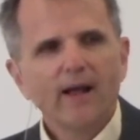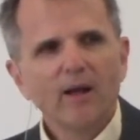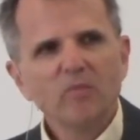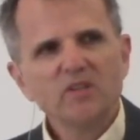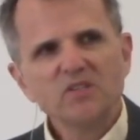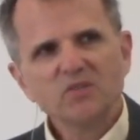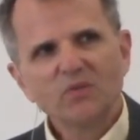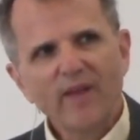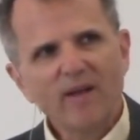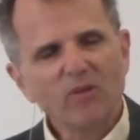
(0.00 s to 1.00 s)
His
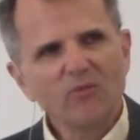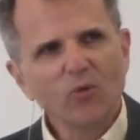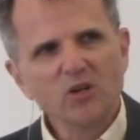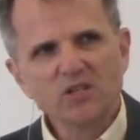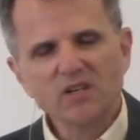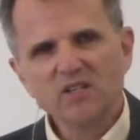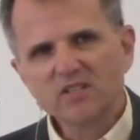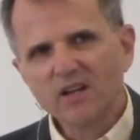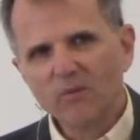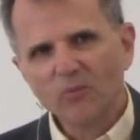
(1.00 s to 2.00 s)
family fortune
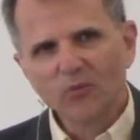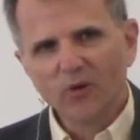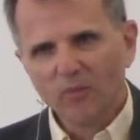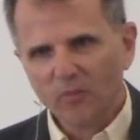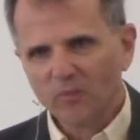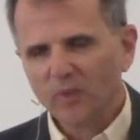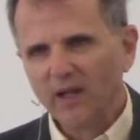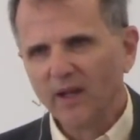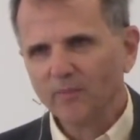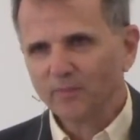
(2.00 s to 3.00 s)
has come
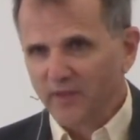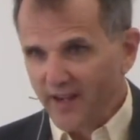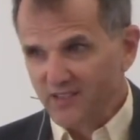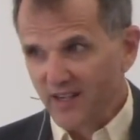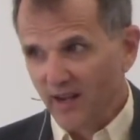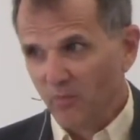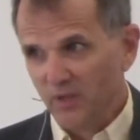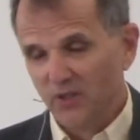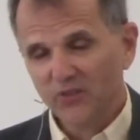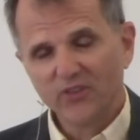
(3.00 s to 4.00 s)
from textile
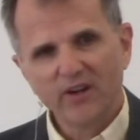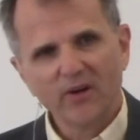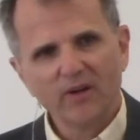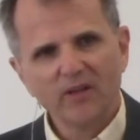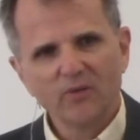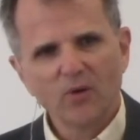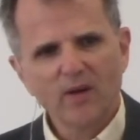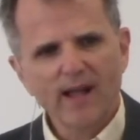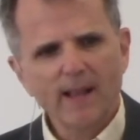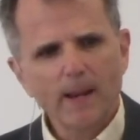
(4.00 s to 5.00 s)
mills there in
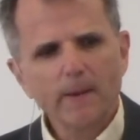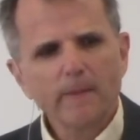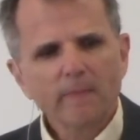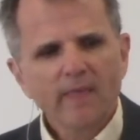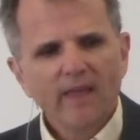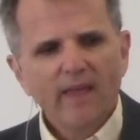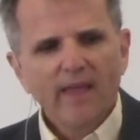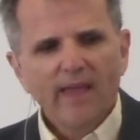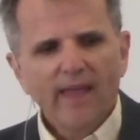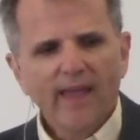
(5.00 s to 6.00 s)
Rhode Island.
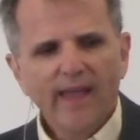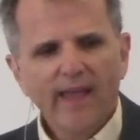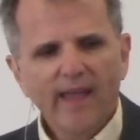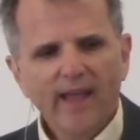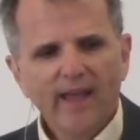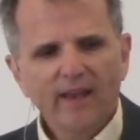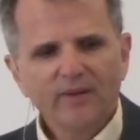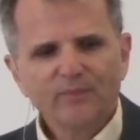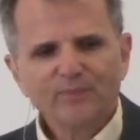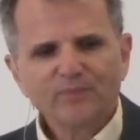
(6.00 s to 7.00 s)

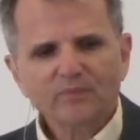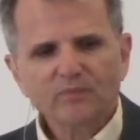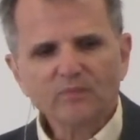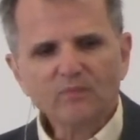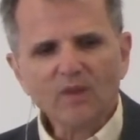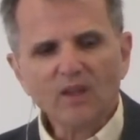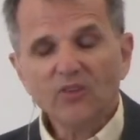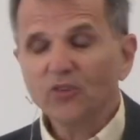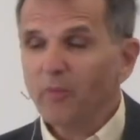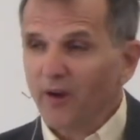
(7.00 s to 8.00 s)
And
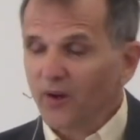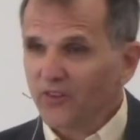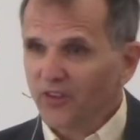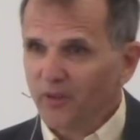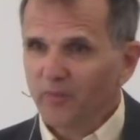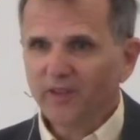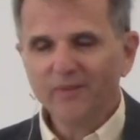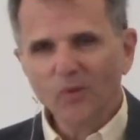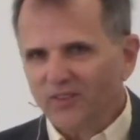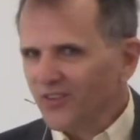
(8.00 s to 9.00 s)
she marries him
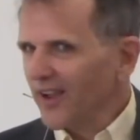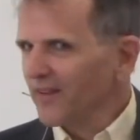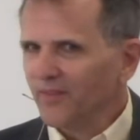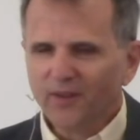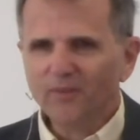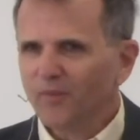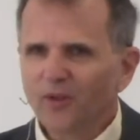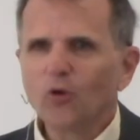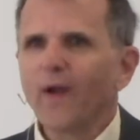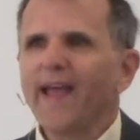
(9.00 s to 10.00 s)
in what's kind of
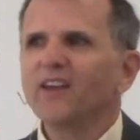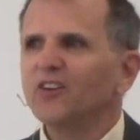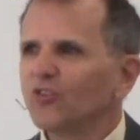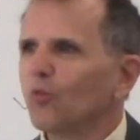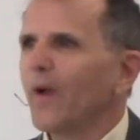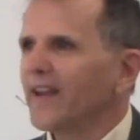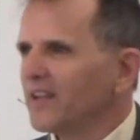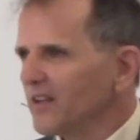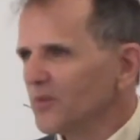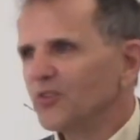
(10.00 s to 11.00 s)
the grandest
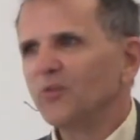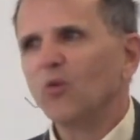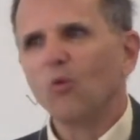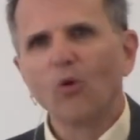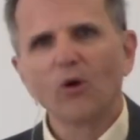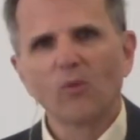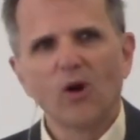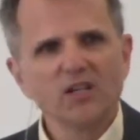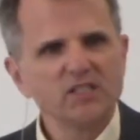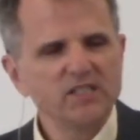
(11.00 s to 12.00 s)
wedding of Civil War
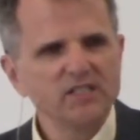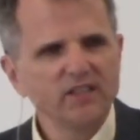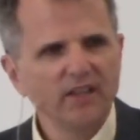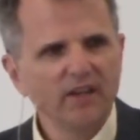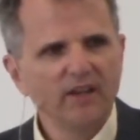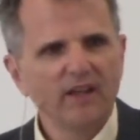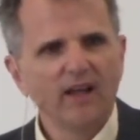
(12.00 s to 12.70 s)
Washington.